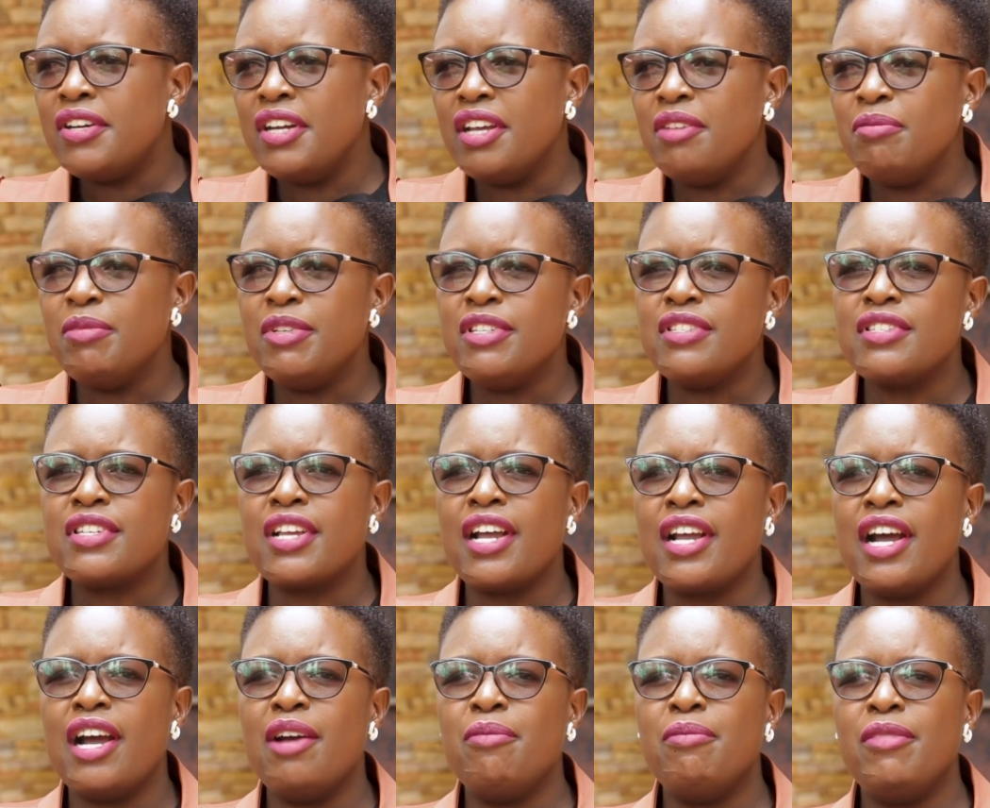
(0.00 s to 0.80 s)
time is
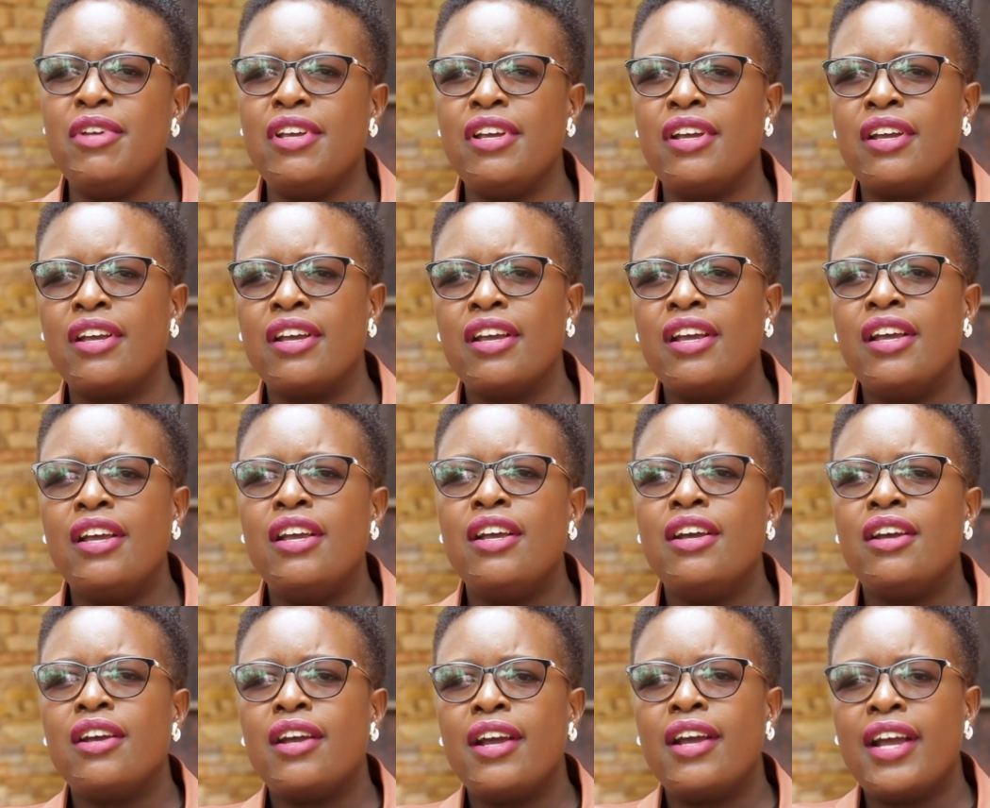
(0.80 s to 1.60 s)
coming.
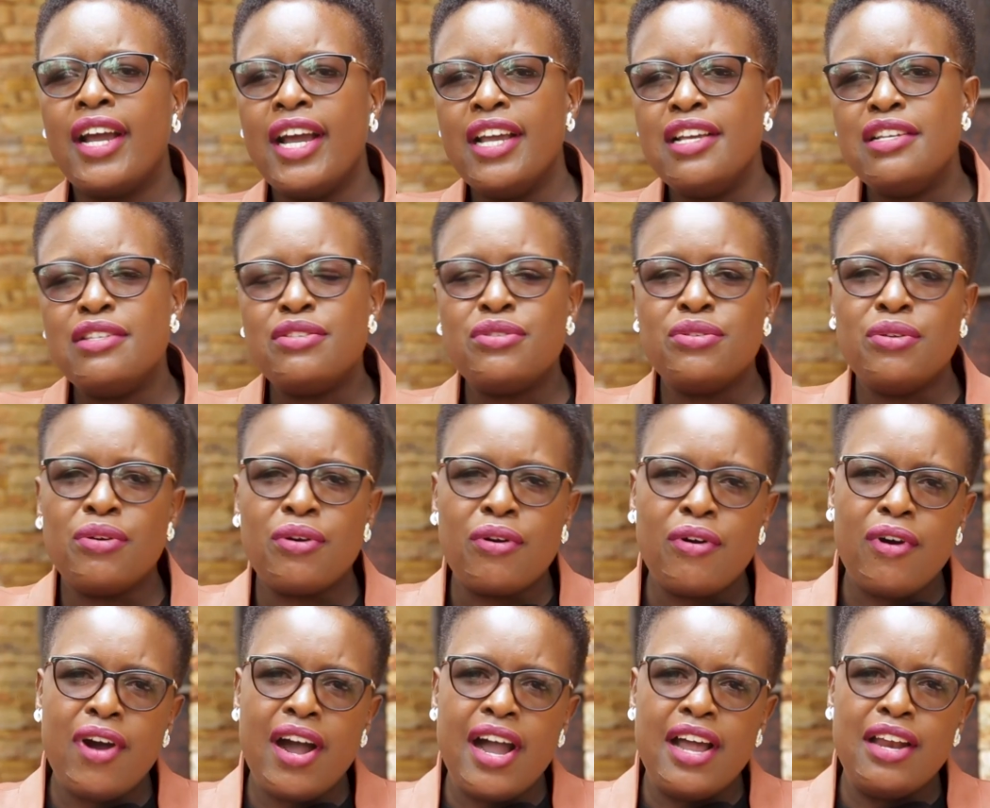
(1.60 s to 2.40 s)
Guys, you
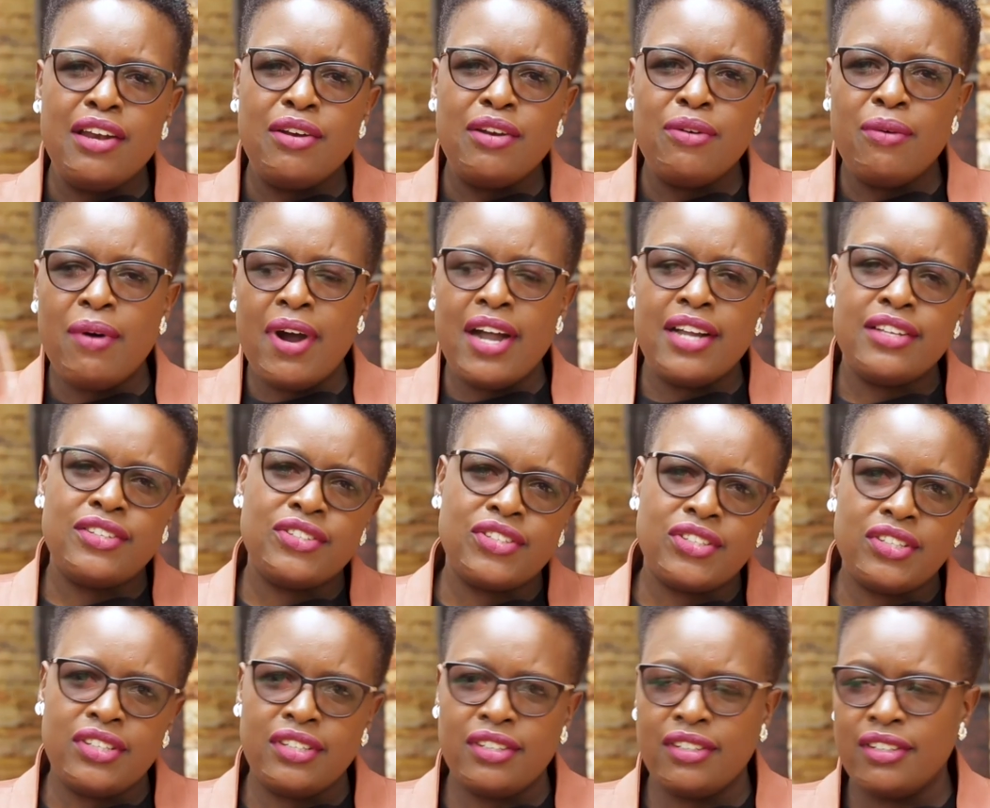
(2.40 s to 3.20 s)
go and
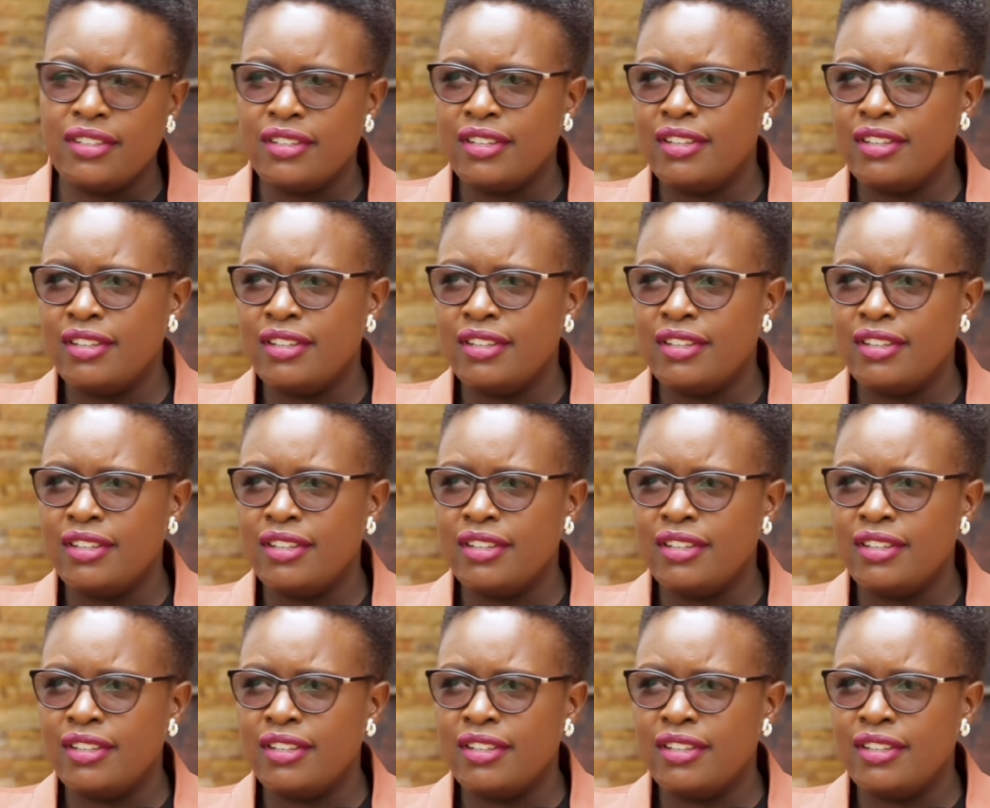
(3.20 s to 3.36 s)
watch